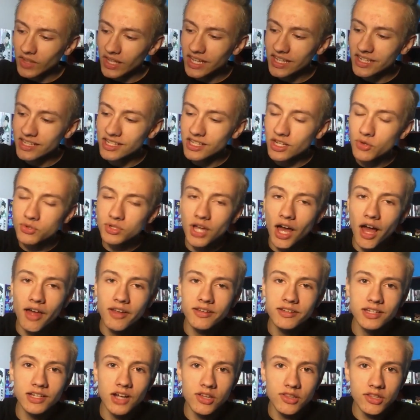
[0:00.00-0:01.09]
is he goes
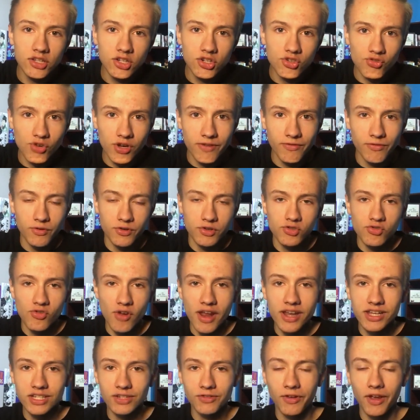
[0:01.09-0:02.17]
hunting on the street for
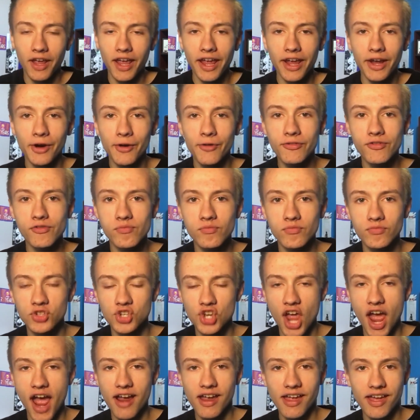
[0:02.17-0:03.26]
strands of hair from
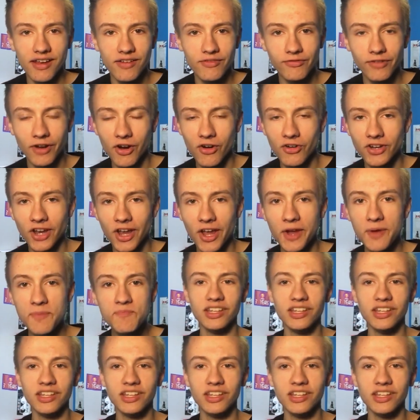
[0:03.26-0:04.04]
Jack and Faraday.